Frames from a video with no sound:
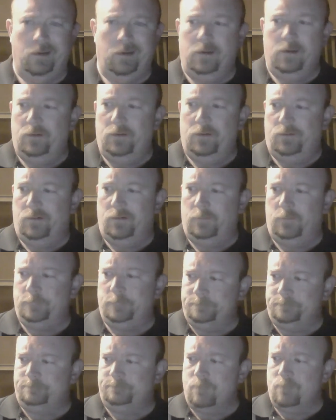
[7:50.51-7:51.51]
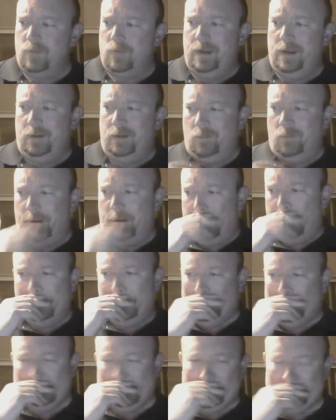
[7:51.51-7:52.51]
So anyway,
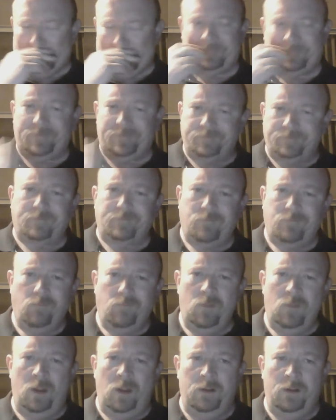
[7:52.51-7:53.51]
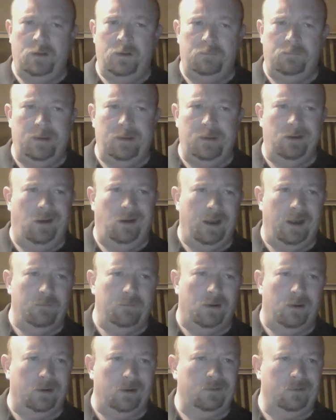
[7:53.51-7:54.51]
good beer, high
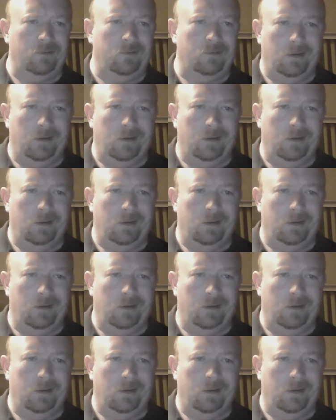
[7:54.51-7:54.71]
marks.